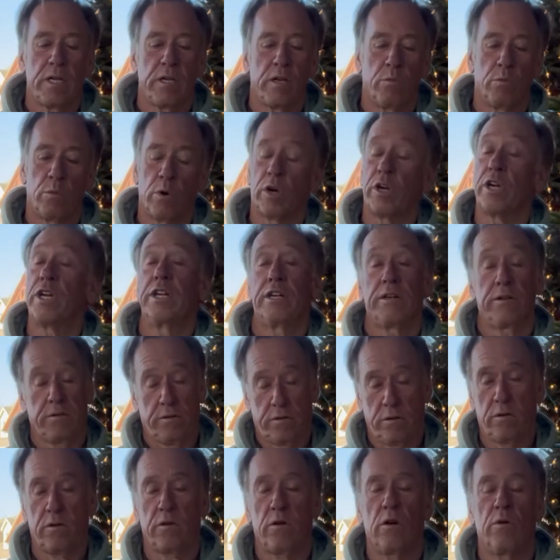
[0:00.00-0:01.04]
working
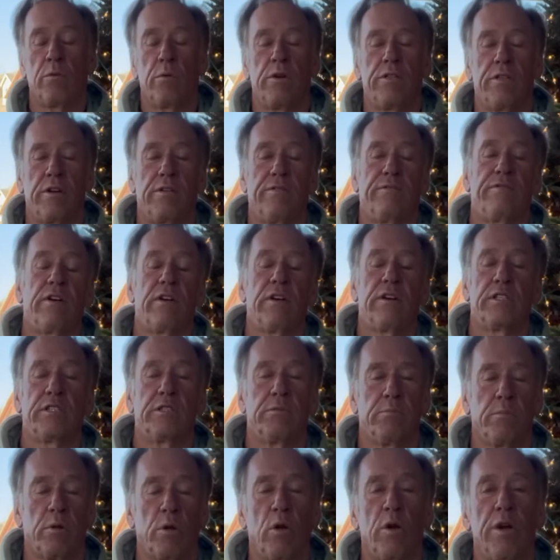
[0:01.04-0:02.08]
with our various
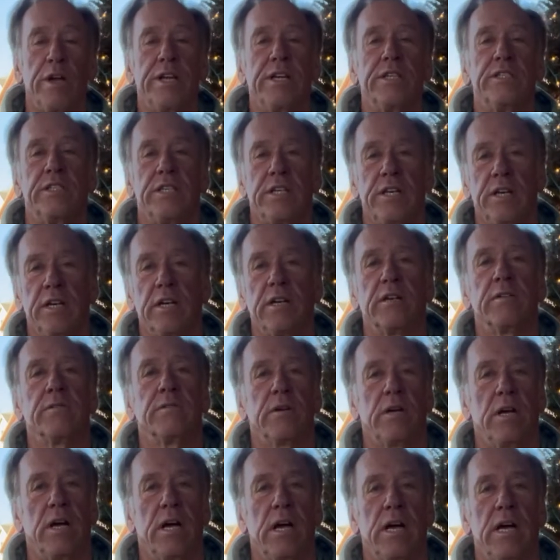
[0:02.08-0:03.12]
employees here
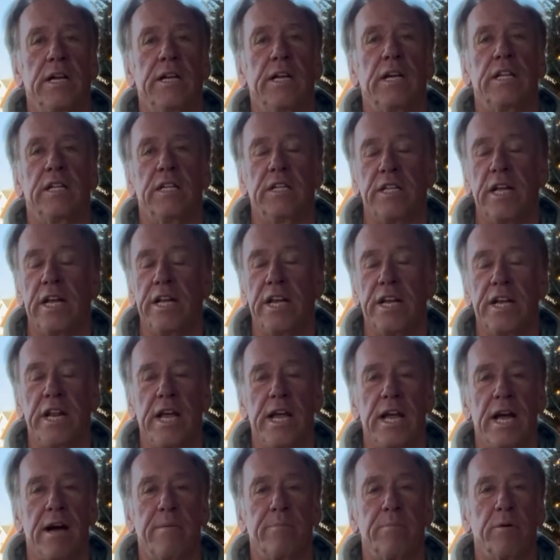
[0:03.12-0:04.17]
on
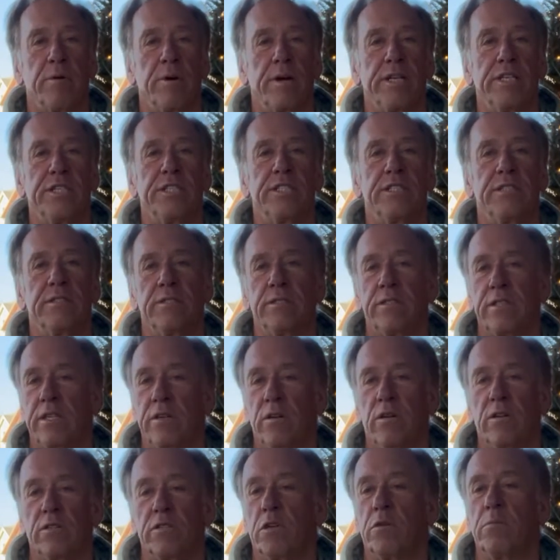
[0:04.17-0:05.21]
day-to-day operations, and
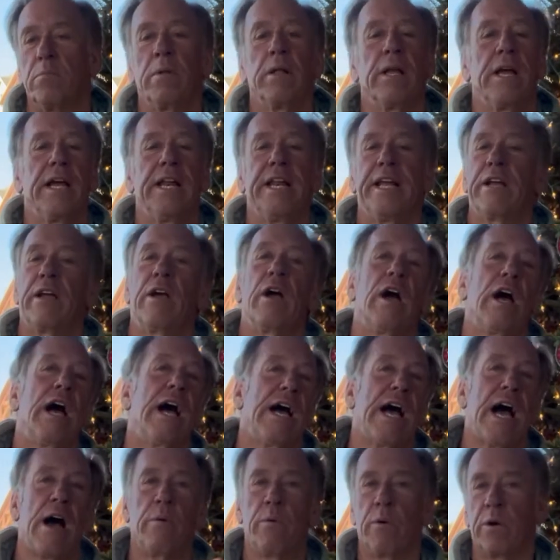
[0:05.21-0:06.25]
also planning
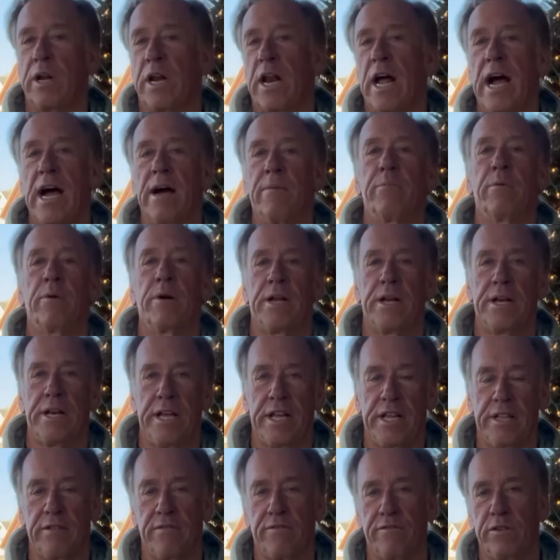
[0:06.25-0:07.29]
how we're going to operate
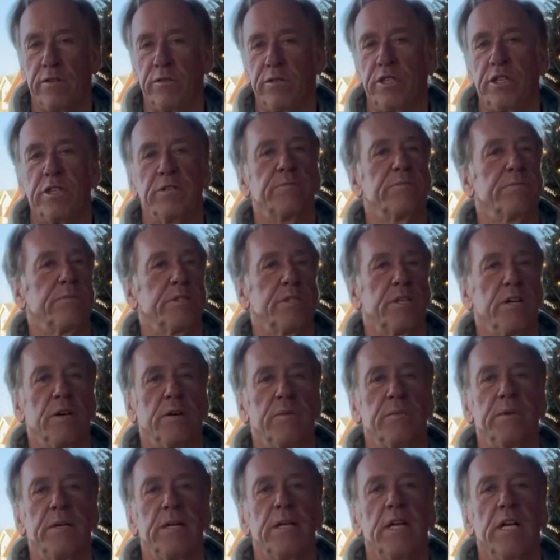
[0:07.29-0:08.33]
in the future. So,
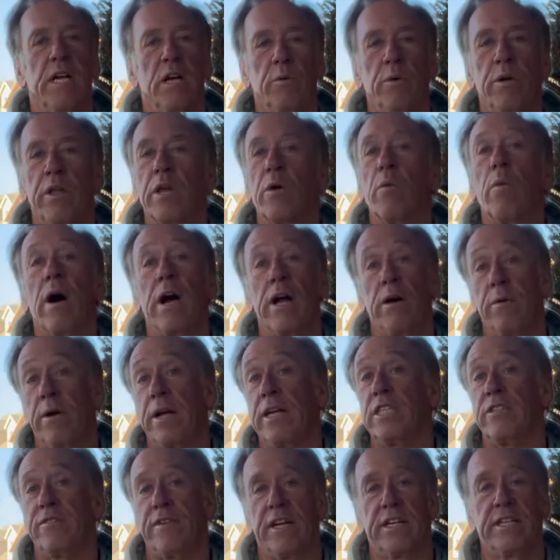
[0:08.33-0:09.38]
really wide
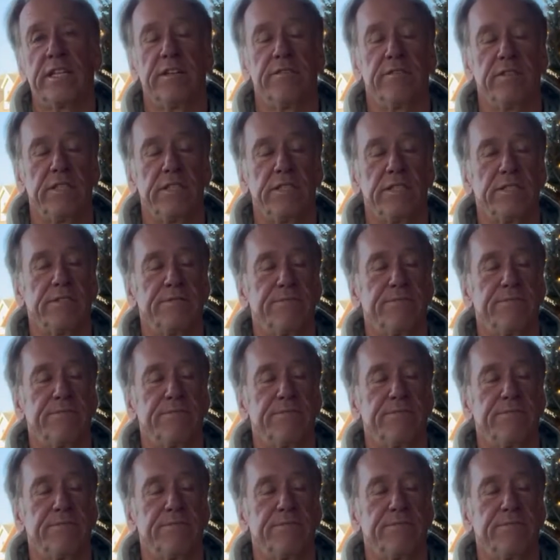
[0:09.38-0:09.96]
range of activities.